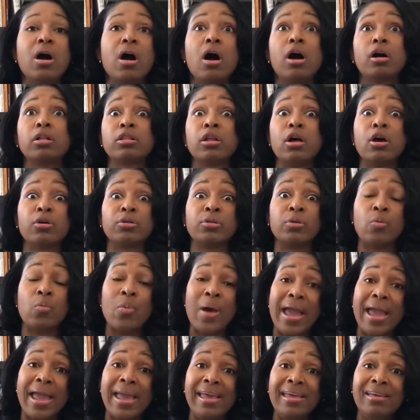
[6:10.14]
along the
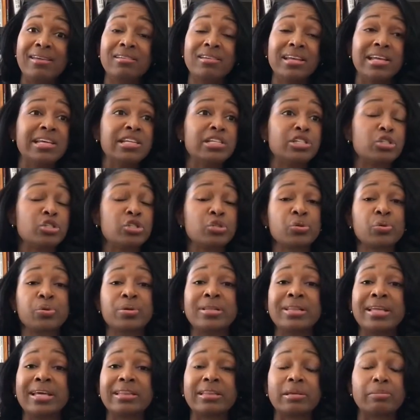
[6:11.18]
way in
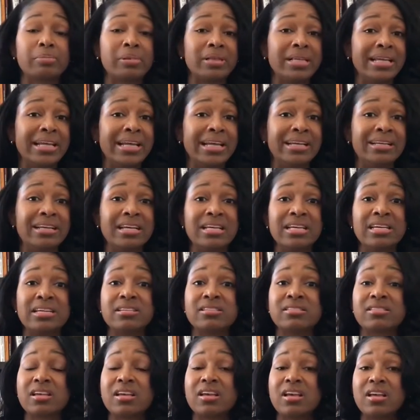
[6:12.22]
ensuring that the plan
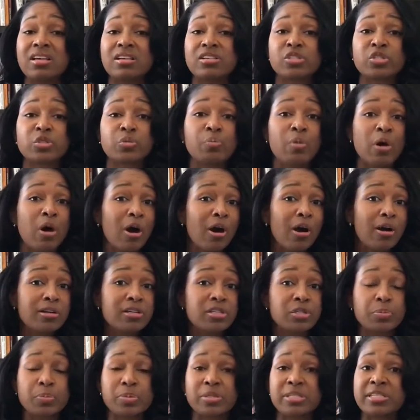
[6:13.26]
is
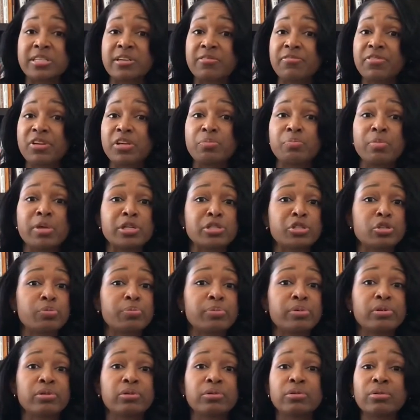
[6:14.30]
smart, specific,
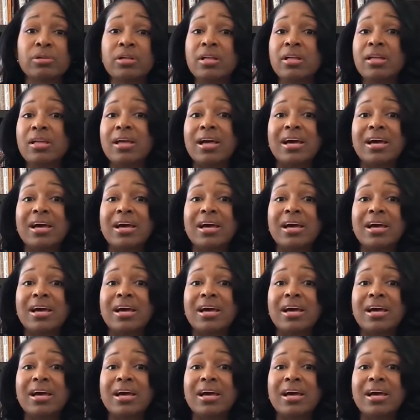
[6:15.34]
measurable,